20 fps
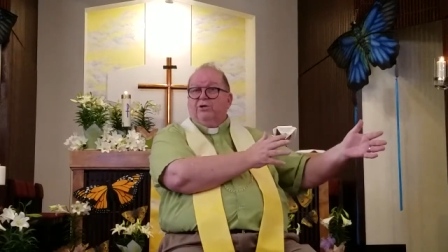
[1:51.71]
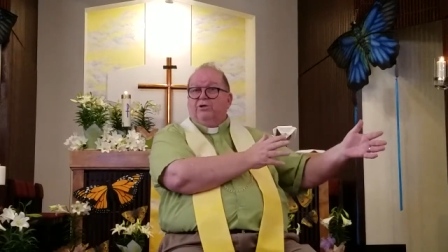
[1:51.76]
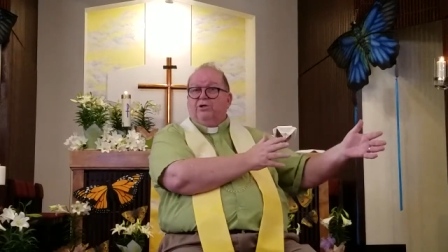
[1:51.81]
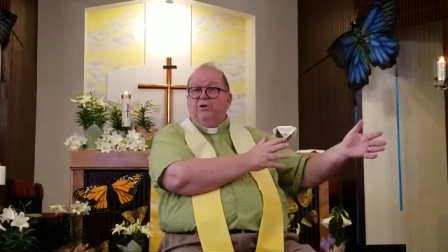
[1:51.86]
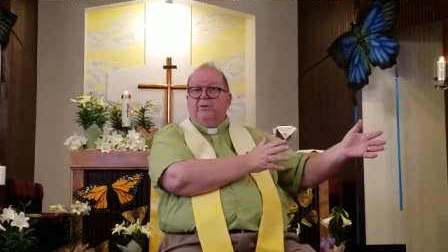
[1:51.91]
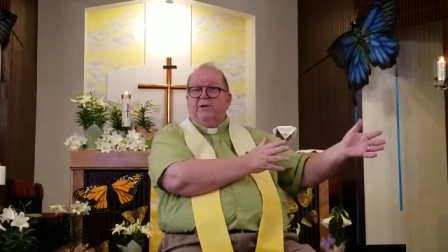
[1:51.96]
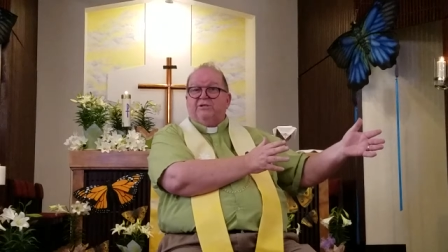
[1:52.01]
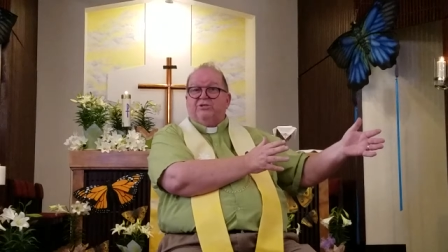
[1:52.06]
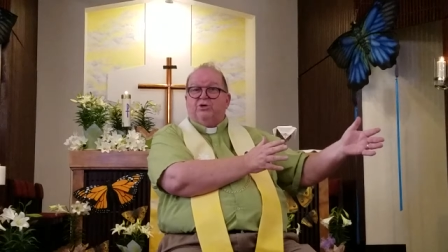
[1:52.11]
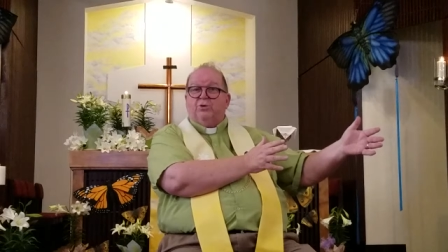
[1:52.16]

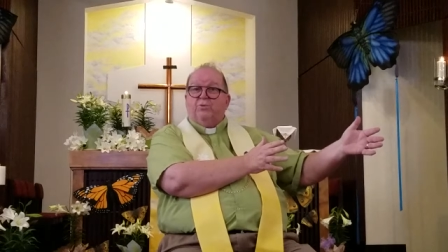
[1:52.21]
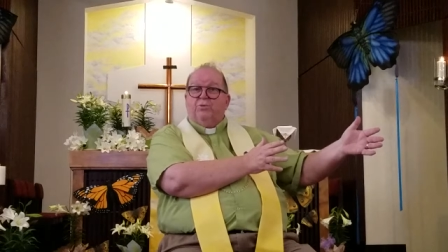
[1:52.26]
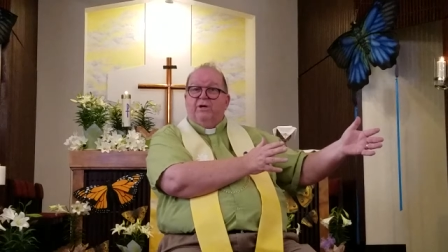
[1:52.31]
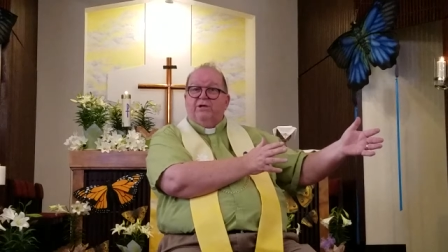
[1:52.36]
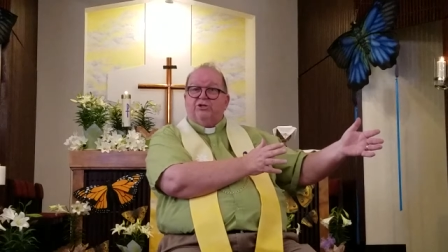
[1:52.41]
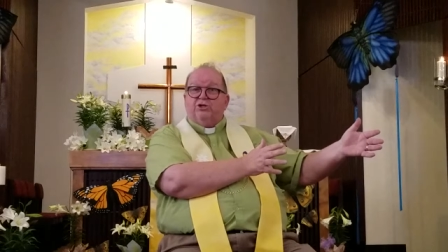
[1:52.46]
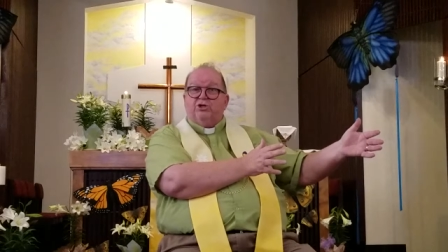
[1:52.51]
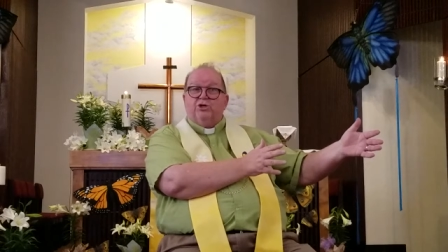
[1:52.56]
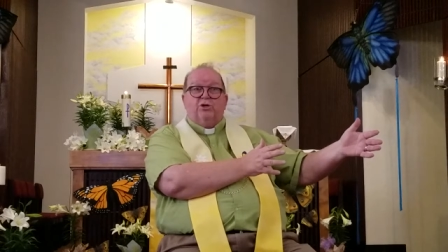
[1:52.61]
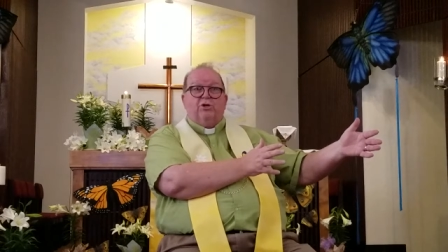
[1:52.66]
to its
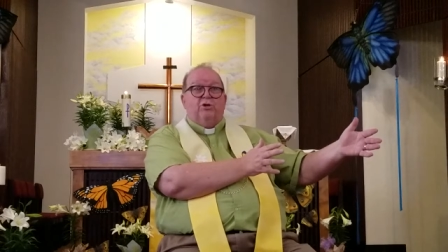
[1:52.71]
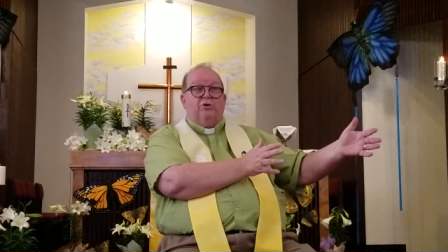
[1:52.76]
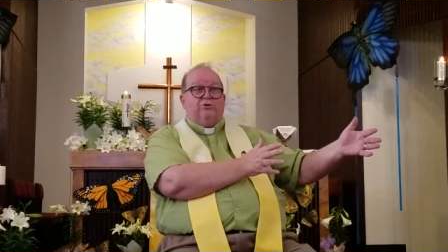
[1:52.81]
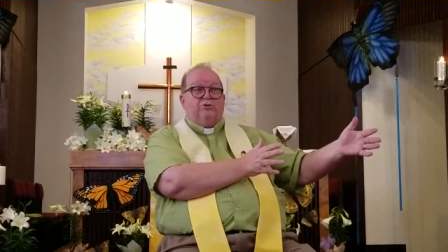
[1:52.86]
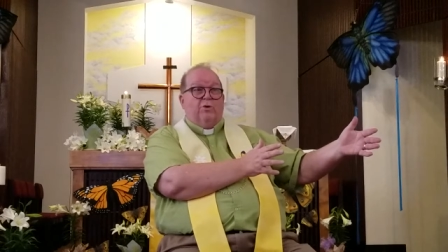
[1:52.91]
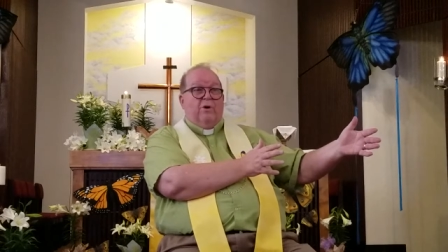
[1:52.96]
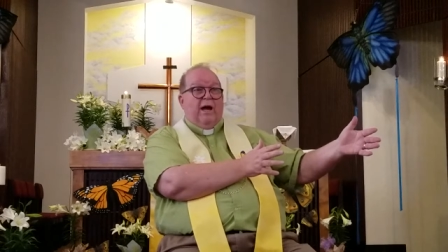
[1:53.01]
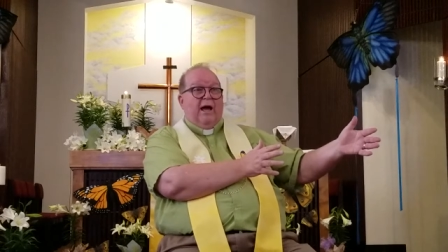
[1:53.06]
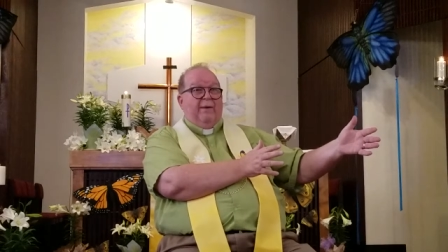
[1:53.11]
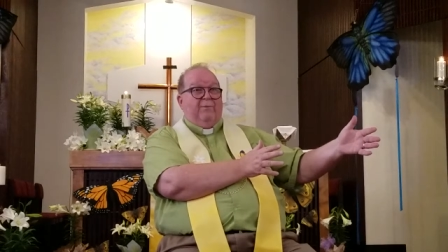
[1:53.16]
original
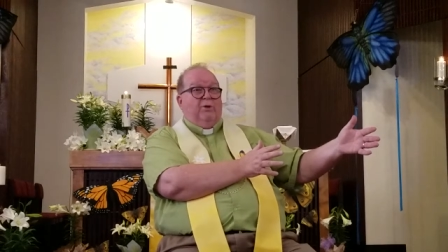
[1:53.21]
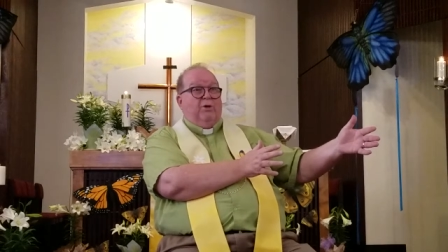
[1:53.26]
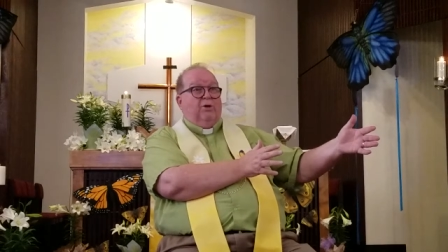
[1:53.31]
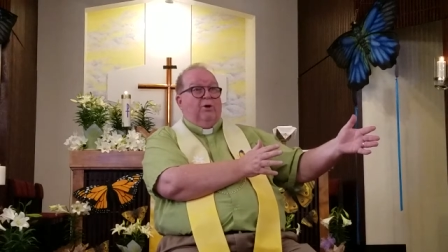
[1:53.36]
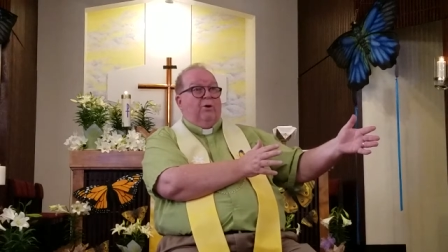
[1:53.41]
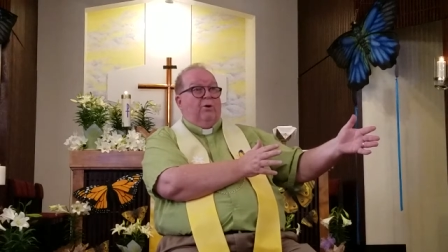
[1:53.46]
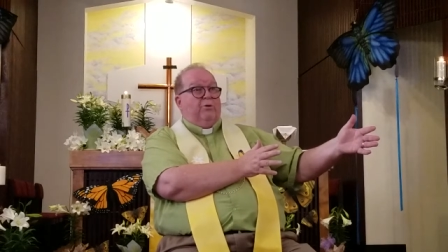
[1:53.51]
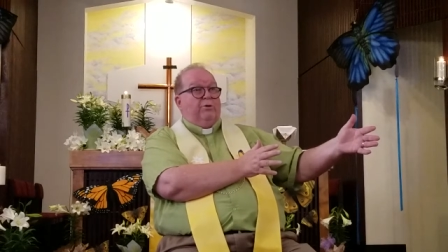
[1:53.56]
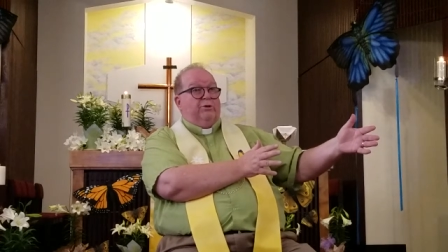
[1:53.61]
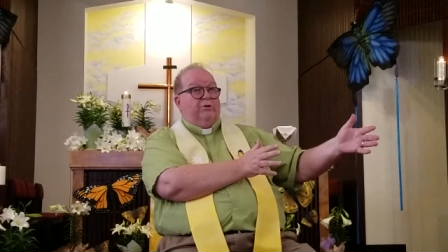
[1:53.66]
tribal
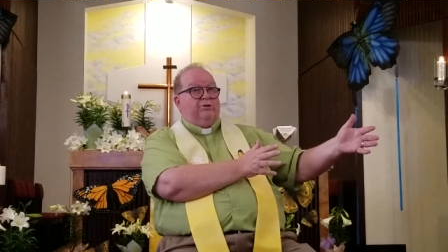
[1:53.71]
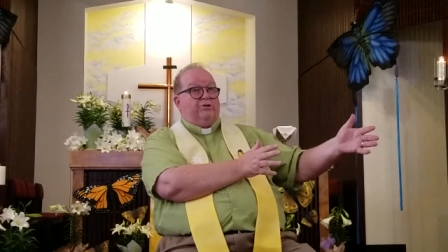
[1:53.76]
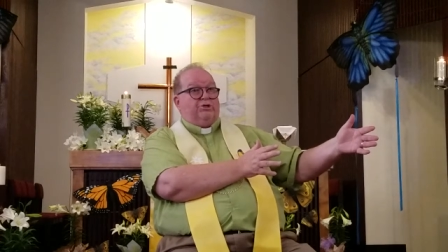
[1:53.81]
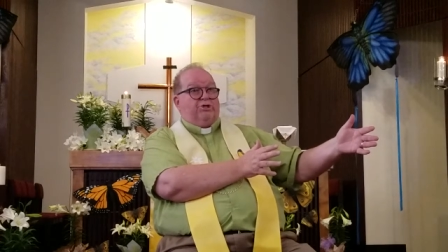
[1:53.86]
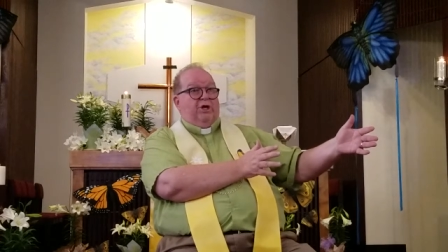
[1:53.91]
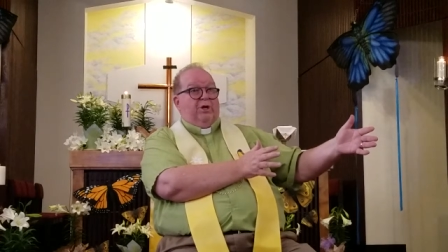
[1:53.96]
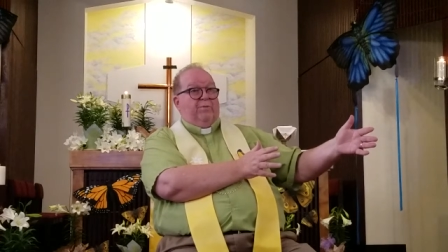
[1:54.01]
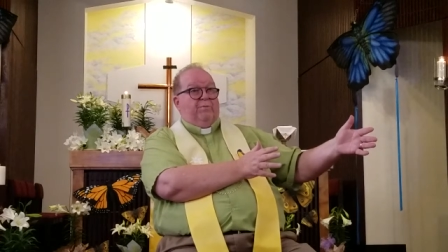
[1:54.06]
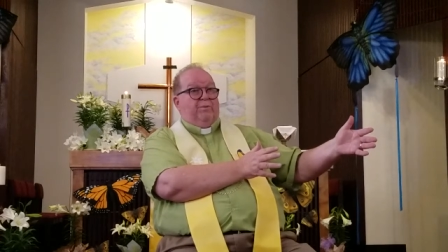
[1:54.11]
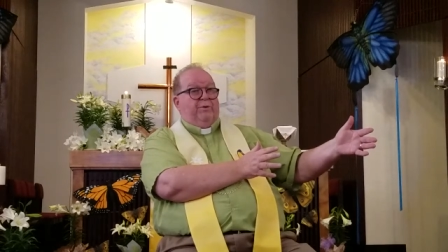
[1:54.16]

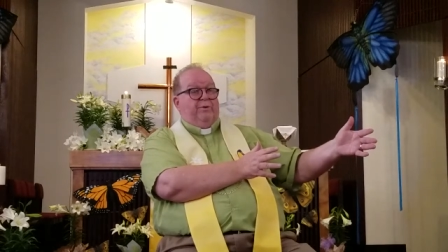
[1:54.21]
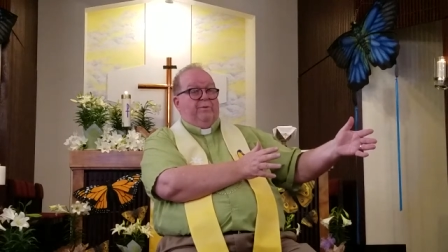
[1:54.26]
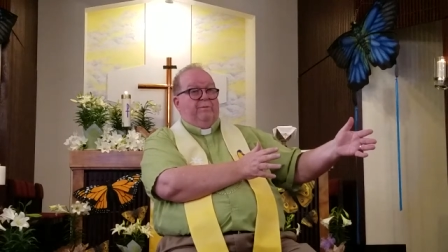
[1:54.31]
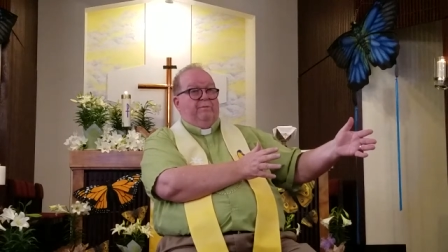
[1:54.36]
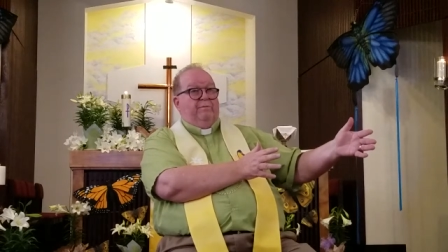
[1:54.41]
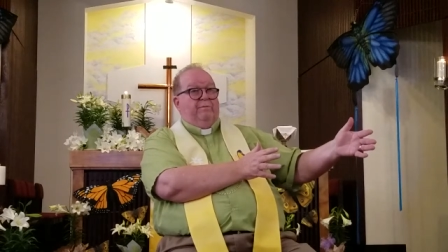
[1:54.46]
ownership.